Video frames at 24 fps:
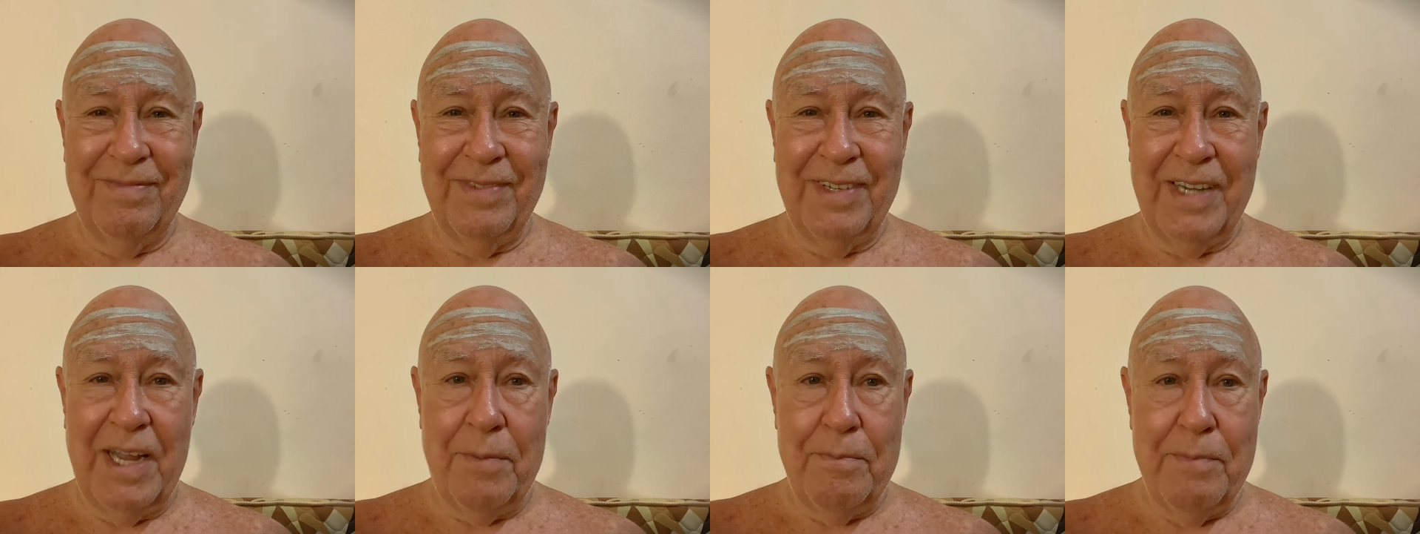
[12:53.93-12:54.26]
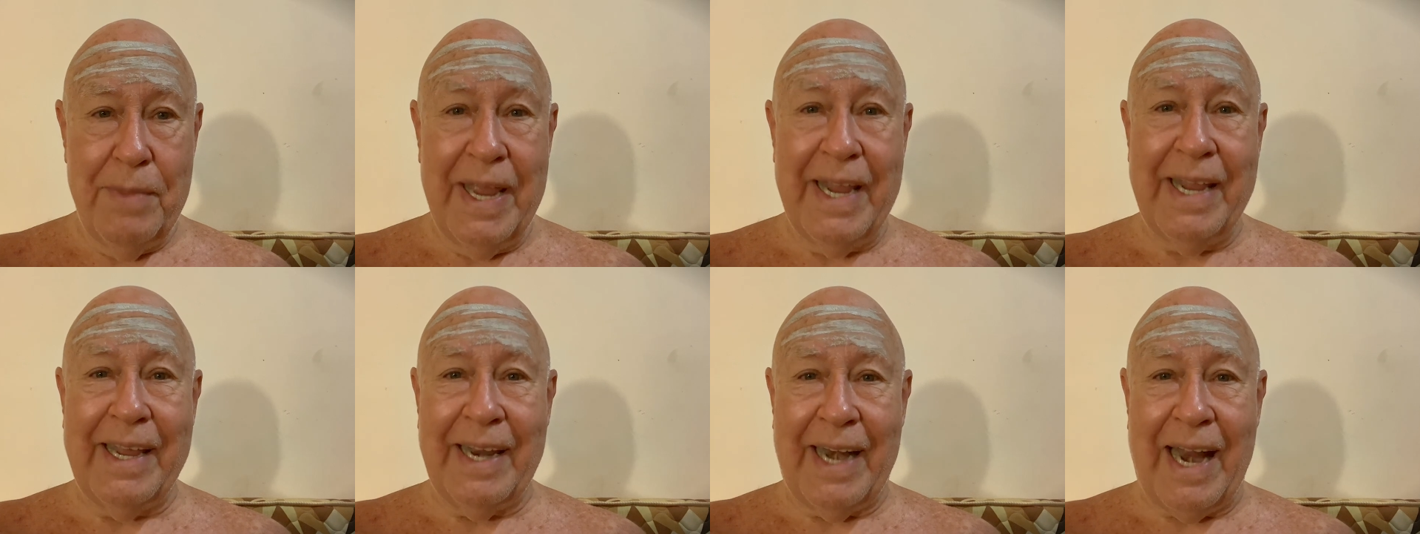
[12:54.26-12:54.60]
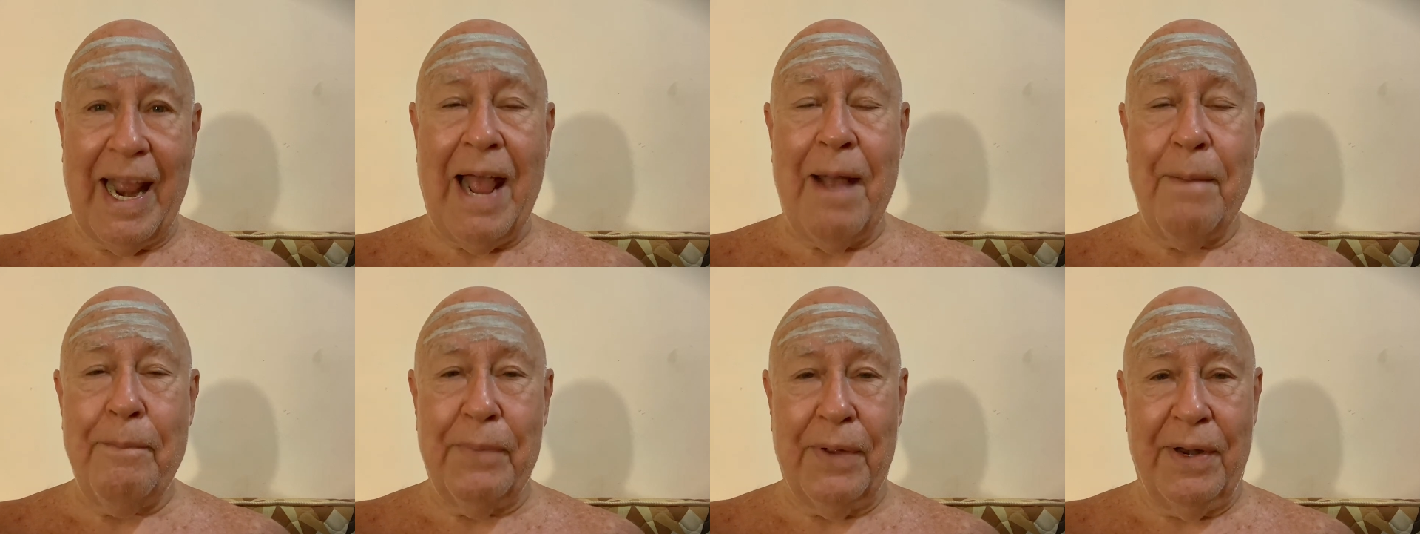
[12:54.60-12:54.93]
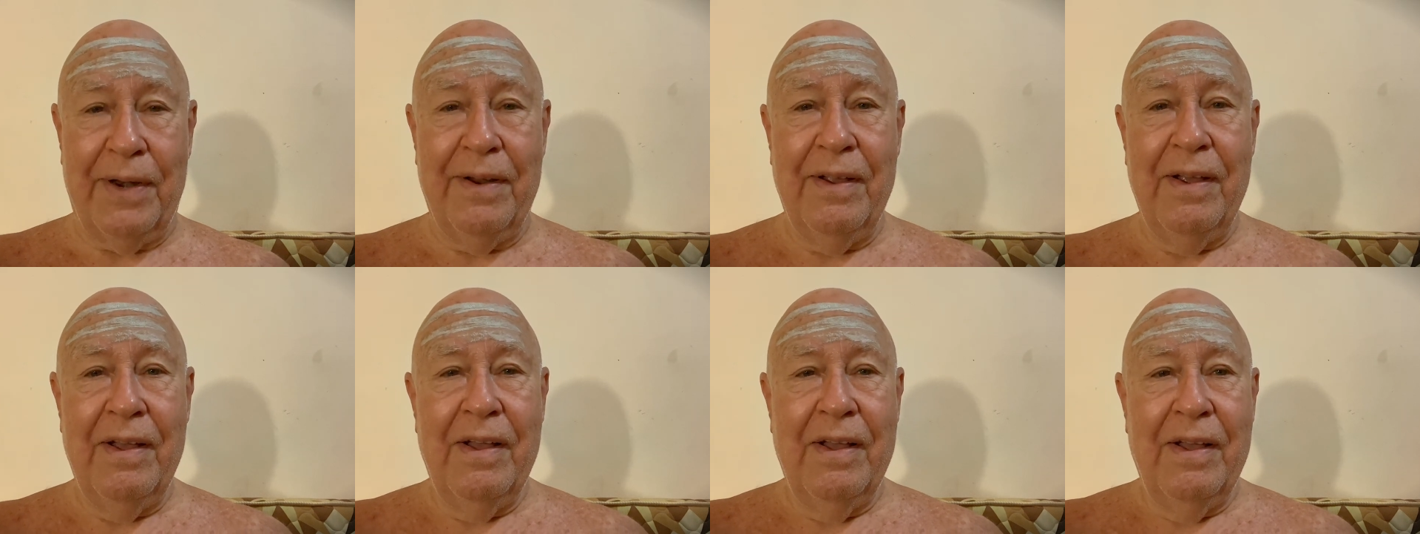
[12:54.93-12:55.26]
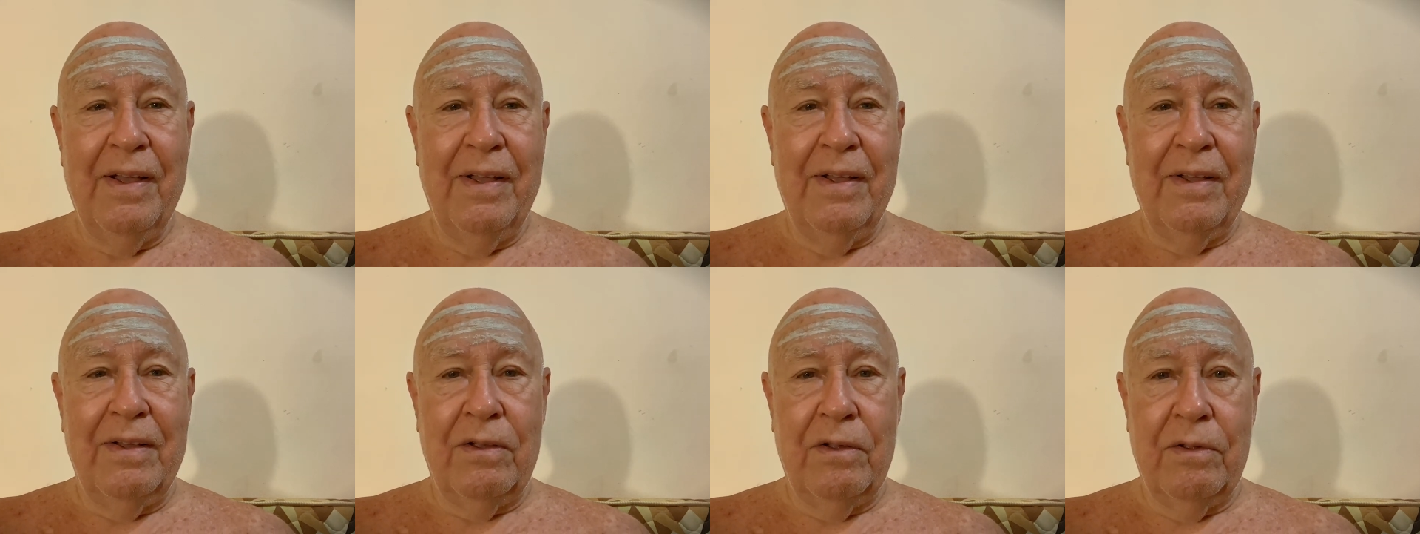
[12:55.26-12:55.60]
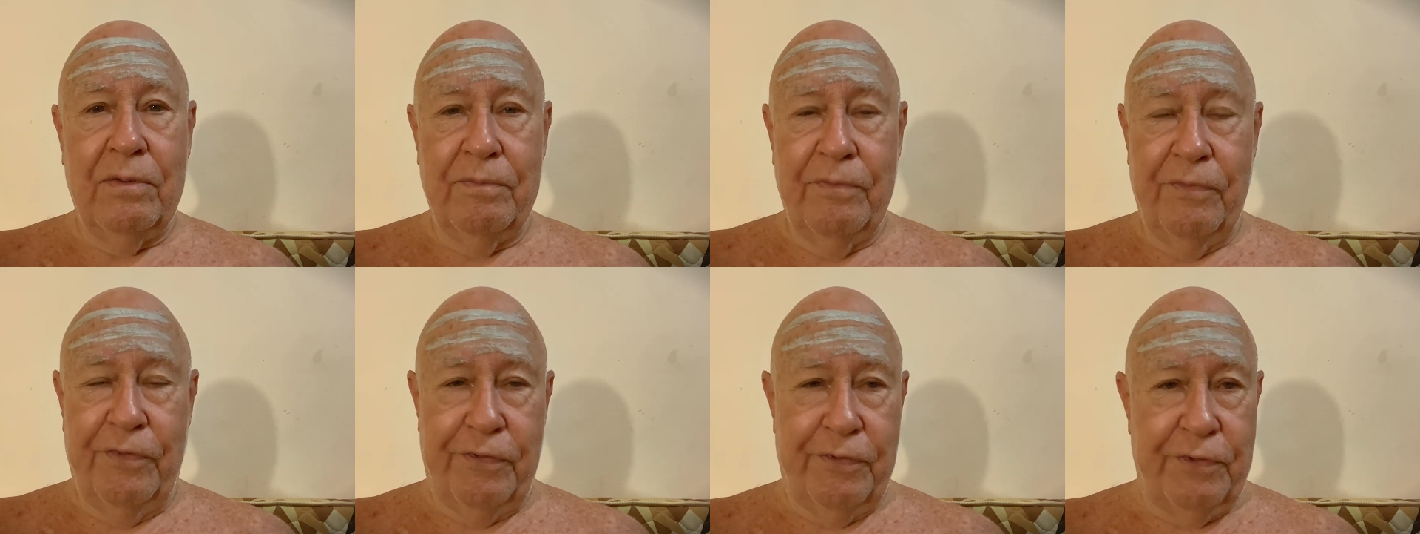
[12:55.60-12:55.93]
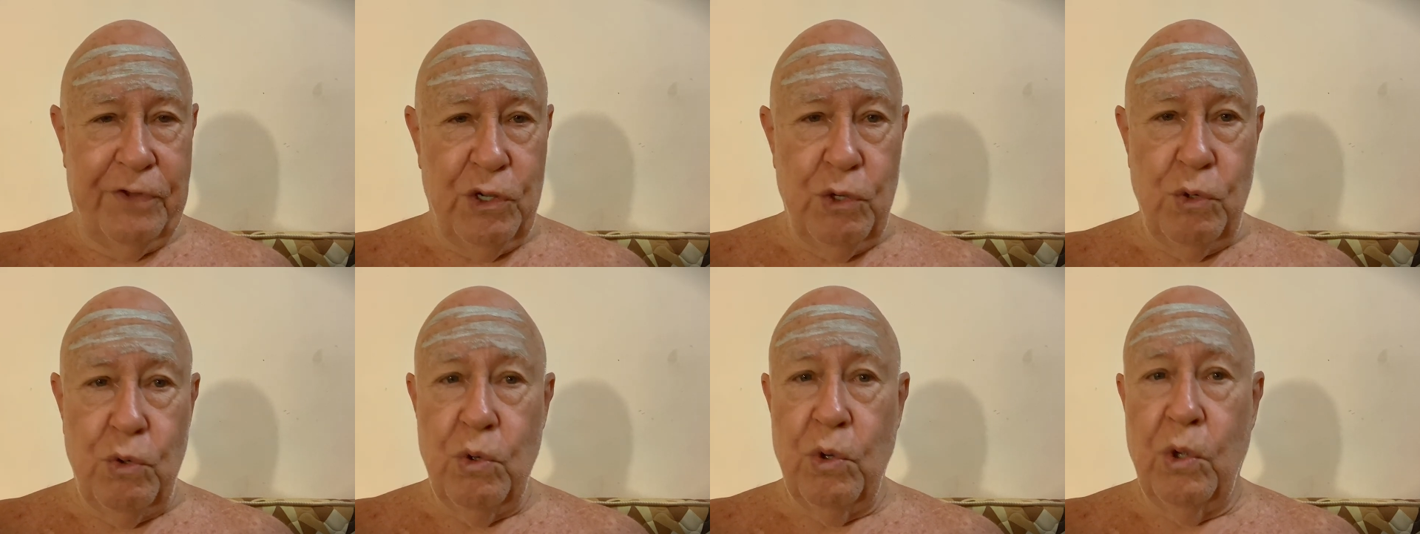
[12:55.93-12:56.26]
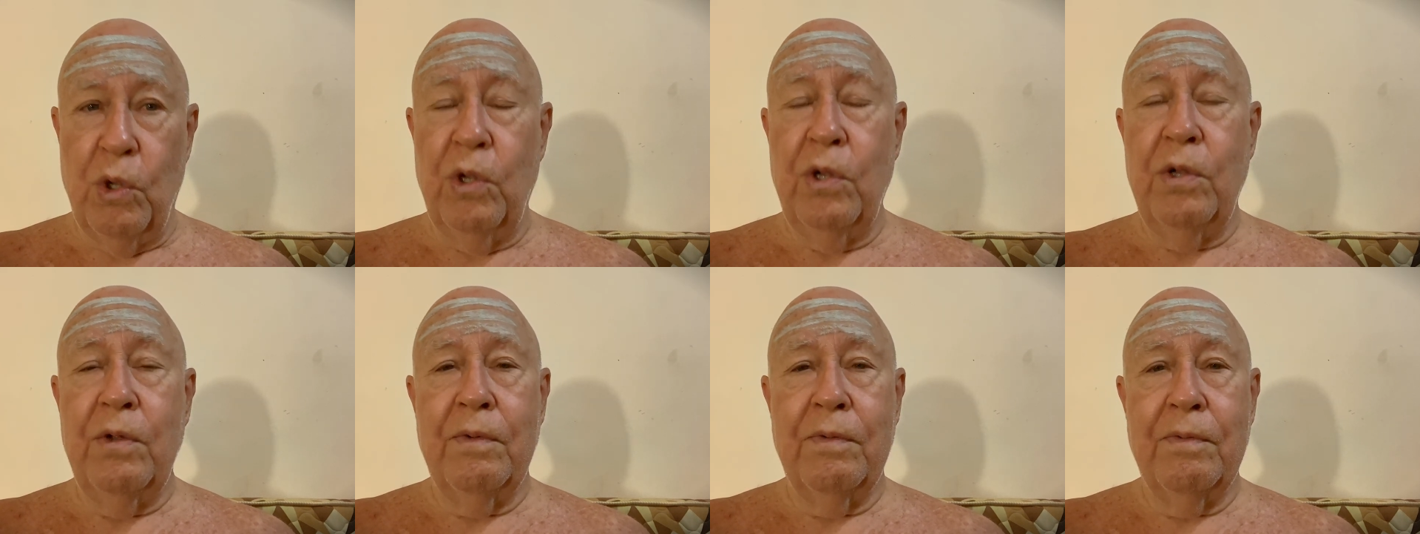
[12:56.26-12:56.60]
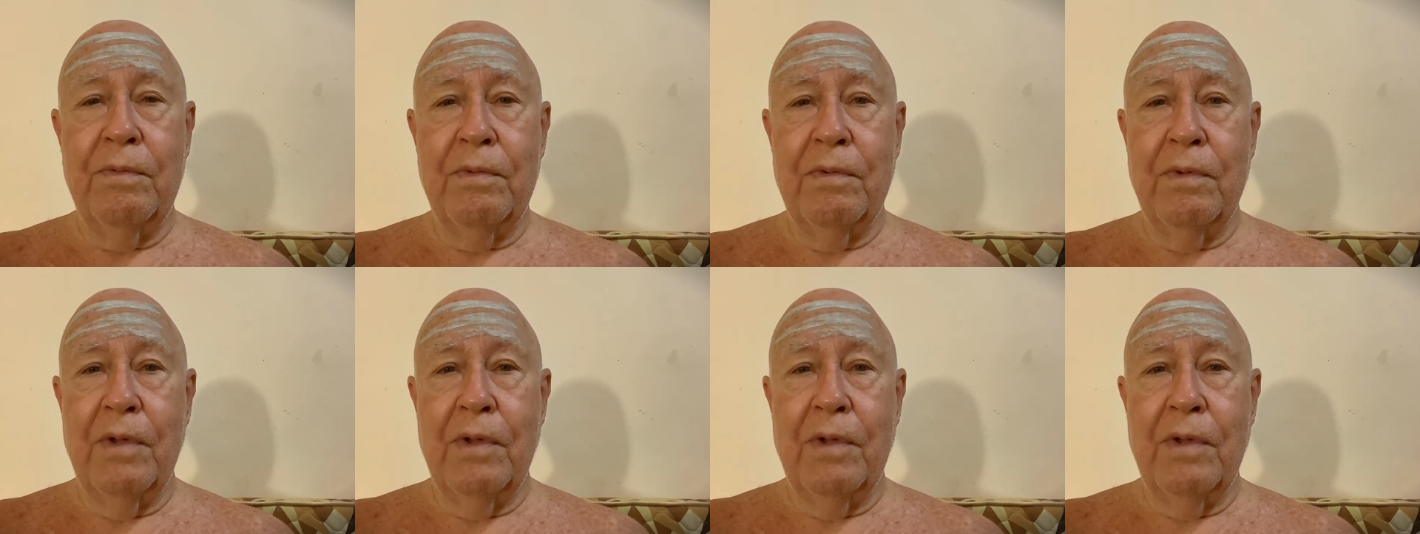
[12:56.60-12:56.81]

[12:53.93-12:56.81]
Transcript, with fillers: that make it happen fuel,